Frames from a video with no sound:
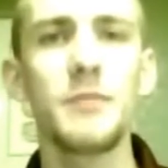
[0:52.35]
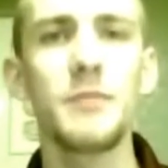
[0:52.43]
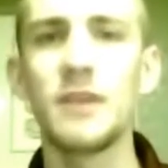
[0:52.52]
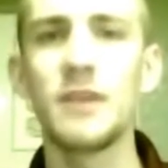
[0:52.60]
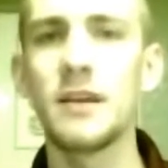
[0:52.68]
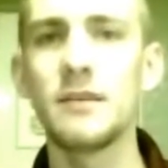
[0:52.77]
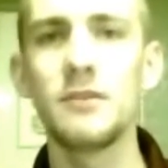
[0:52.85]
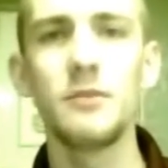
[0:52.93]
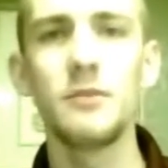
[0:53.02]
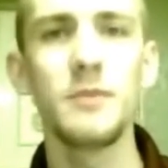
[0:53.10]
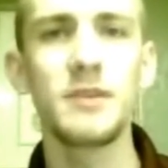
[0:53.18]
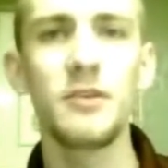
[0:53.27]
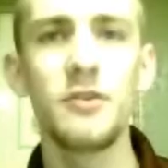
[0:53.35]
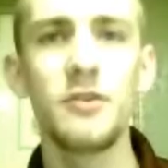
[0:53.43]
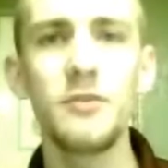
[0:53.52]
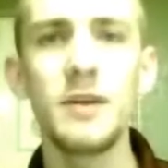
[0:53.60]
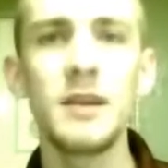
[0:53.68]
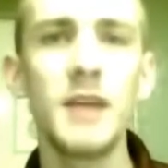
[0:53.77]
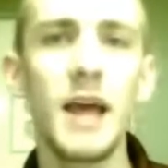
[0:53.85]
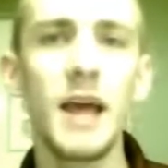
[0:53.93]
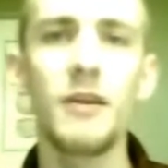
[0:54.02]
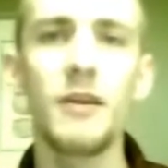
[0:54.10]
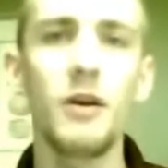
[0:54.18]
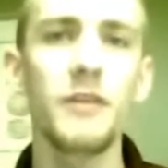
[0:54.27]
They're done doing what they're doing,
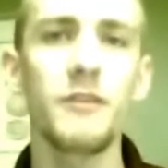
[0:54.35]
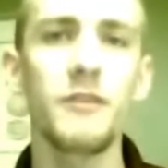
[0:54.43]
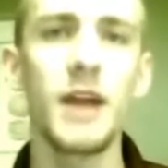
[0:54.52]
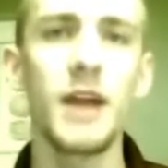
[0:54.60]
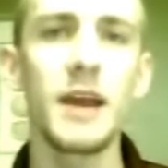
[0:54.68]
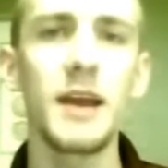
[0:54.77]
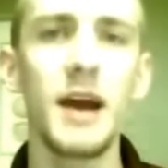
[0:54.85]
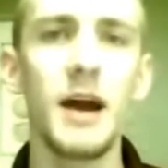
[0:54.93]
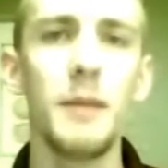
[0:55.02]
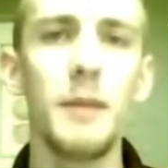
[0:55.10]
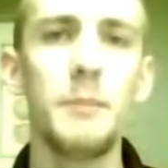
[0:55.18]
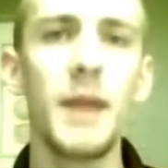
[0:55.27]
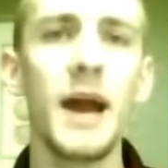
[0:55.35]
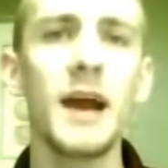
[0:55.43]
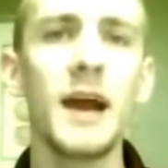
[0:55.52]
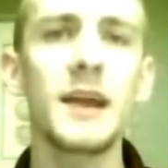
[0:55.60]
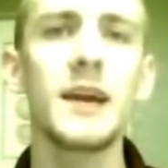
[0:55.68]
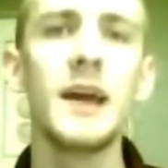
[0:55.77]
and they're on their flight back.